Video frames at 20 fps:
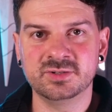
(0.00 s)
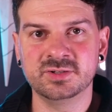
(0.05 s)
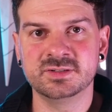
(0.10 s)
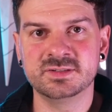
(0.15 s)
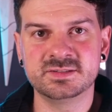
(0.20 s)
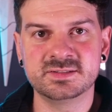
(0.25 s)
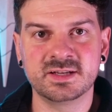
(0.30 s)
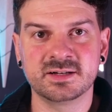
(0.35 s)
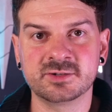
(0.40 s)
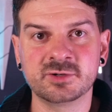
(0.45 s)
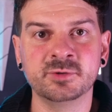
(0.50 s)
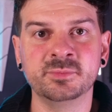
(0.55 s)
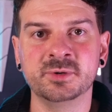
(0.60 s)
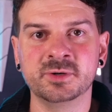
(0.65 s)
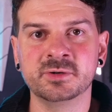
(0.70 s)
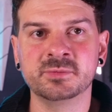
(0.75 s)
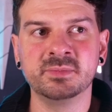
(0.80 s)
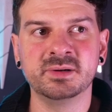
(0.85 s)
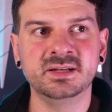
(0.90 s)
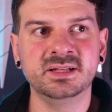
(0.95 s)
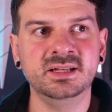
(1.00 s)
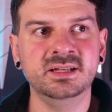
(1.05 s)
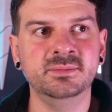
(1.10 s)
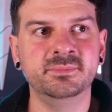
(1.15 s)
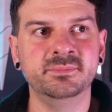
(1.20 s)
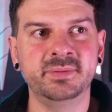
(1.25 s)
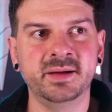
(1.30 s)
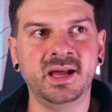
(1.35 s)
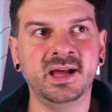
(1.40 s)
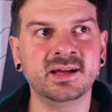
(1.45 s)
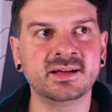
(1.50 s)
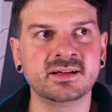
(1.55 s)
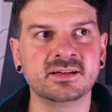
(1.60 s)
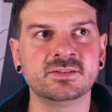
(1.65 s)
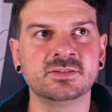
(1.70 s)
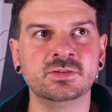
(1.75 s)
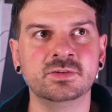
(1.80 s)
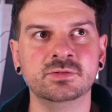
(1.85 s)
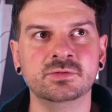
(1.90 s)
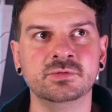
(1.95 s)
good Zuckerberg money back
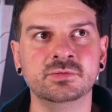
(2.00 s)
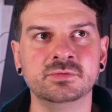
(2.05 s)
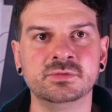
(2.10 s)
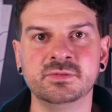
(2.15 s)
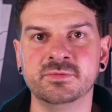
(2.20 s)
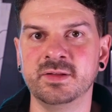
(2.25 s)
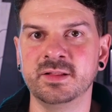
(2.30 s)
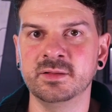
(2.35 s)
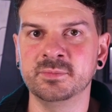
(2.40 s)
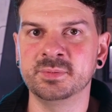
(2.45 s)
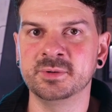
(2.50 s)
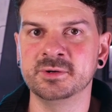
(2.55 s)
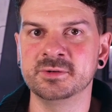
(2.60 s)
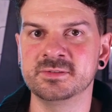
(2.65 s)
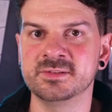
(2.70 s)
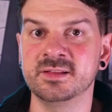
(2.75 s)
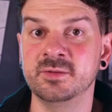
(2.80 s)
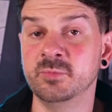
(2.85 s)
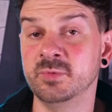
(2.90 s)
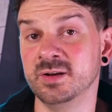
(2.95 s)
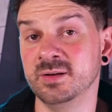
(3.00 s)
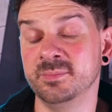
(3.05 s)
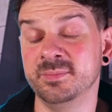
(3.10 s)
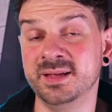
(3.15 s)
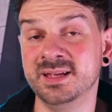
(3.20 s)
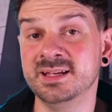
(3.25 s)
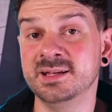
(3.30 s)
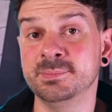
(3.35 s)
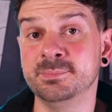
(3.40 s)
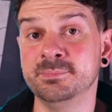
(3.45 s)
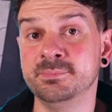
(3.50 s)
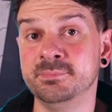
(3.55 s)
to developers that want to make